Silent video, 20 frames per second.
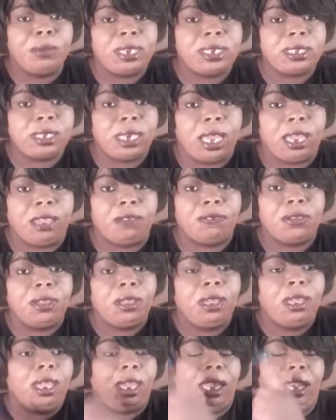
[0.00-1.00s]
best life
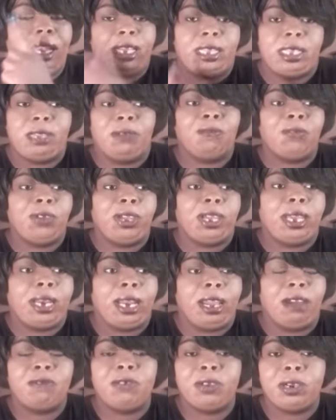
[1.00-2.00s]
and let them figure
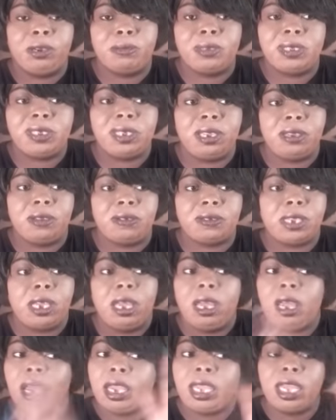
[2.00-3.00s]
it out for themselves.
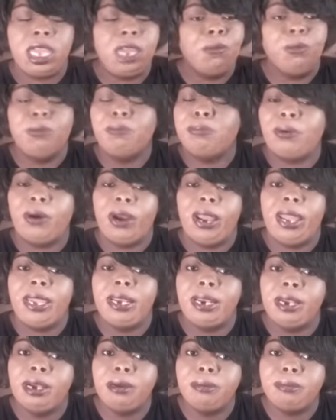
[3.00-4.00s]
Keep them
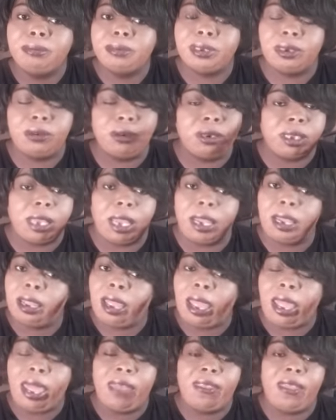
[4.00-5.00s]
prayed up so that they can
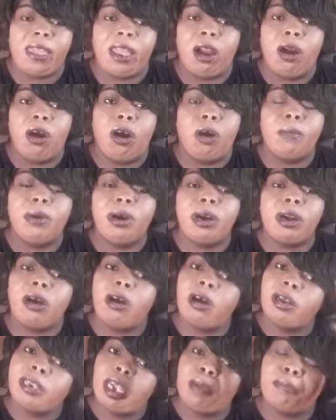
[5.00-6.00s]
have that armor of
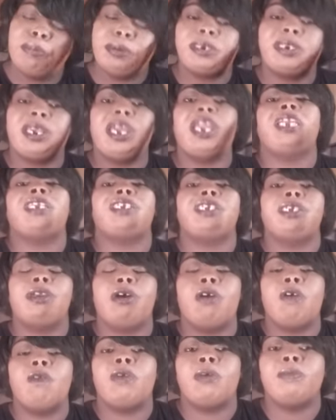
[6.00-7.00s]
God, that protection
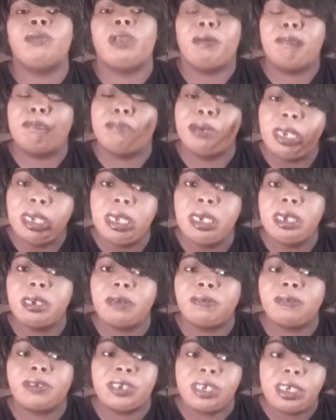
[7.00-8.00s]
over them, that
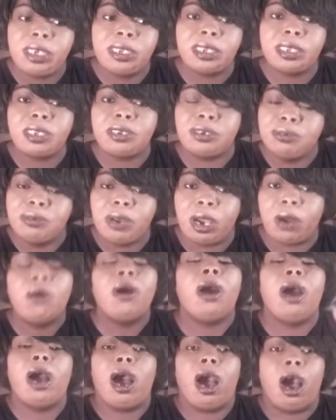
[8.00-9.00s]
blood of Jesus, you know,
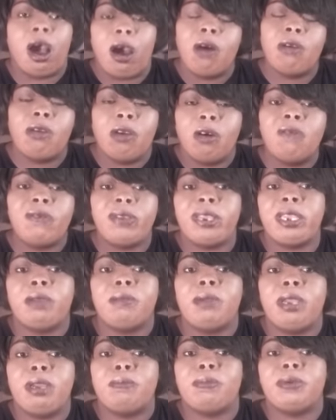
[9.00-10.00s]
all over
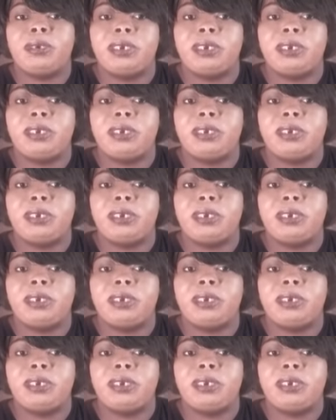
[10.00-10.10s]
them and